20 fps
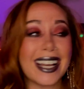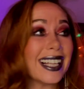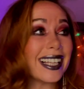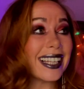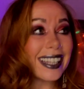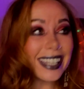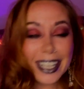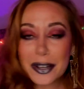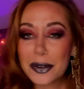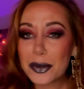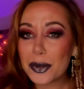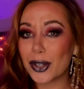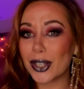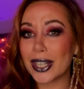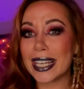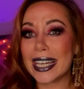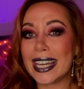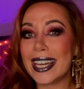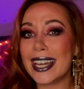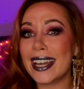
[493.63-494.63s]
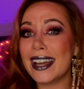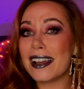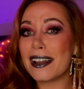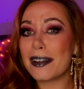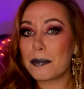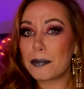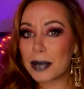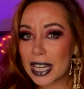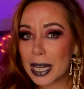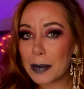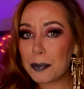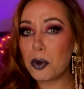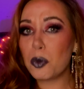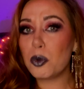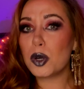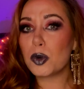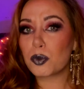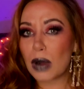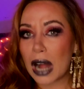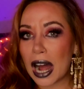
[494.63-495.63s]
Literally, people
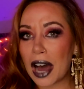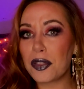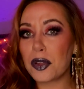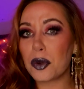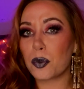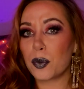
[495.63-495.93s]
would rather